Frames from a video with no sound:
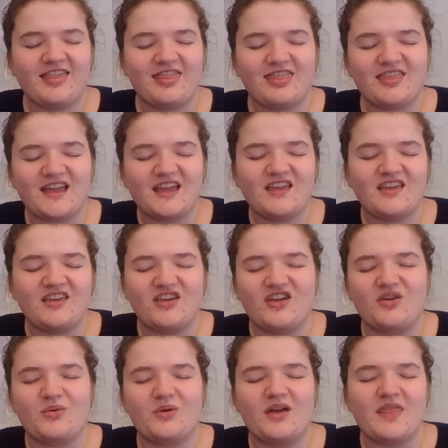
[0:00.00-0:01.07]
Thank
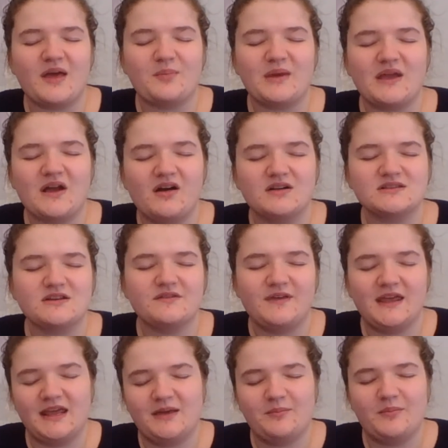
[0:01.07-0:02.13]
you that because of
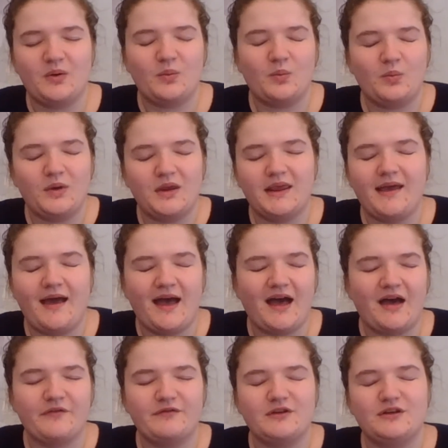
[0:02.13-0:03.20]
him we
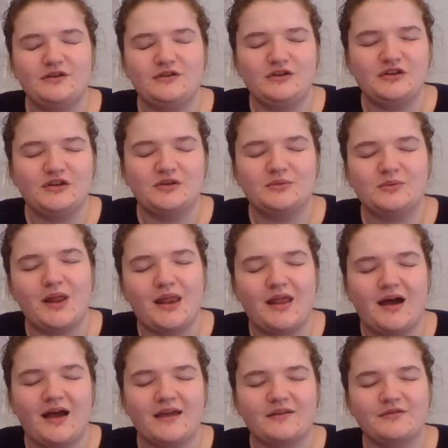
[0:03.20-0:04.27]
have new
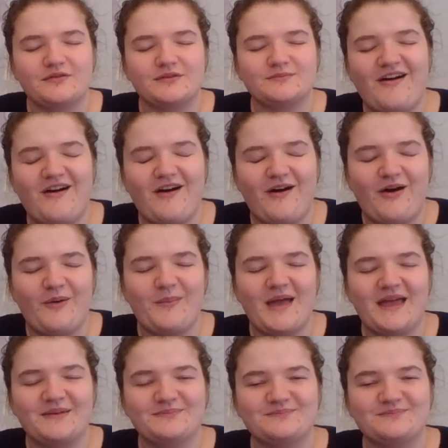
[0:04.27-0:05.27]
life. Amen.